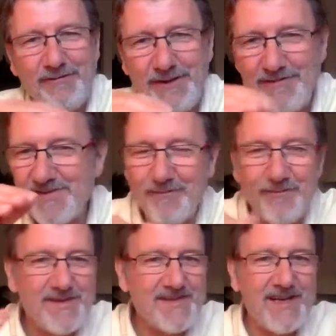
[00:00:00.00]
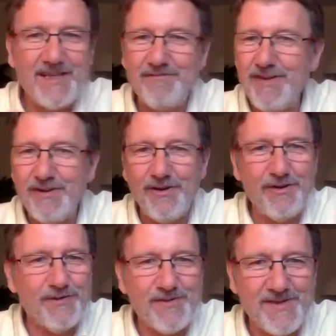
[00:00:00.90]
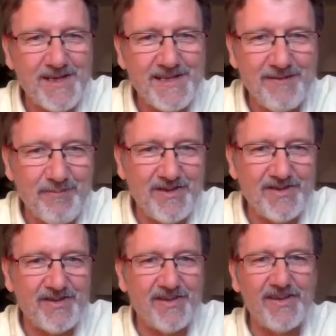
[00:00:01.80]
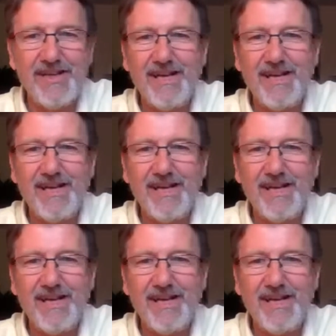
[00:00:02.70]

If someone's saying they've done all those things I've mentioned,